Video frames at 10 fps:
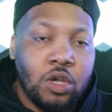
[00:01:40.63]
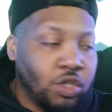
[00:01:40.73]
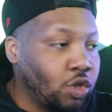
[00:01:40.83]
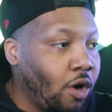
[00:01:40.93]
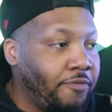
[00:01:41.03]

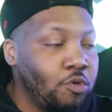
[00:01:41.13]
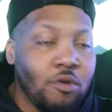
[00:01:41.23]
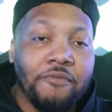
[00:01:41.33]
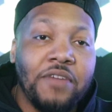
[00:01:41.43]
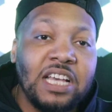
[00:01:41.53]
So if
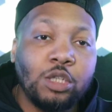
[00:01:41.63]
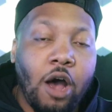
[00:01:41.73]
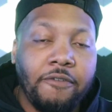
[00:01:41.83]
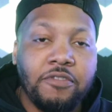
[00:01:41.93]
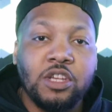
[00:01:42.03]
you invest
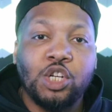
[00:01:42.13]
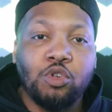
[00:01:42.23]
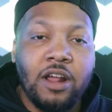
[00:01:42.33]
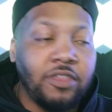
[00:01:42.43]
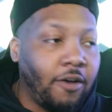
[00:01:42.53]
off of the
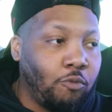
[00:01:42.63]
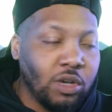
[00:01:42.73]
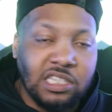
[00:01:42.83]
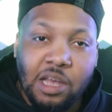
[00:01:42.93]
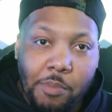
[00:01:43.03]
strength of
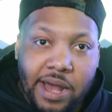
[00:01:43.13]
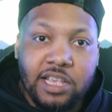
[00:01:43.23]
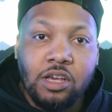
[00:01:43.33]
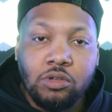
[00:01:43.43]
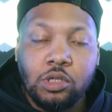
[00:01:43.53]
what
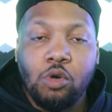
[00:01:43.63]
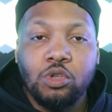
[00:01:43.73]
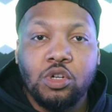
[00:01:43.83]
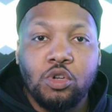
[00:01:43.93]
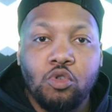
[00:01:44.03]
somebody else
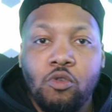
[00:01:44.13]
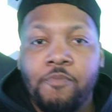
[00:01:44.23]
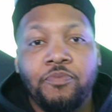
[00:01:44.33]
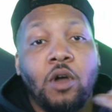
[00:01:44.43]
told you to do,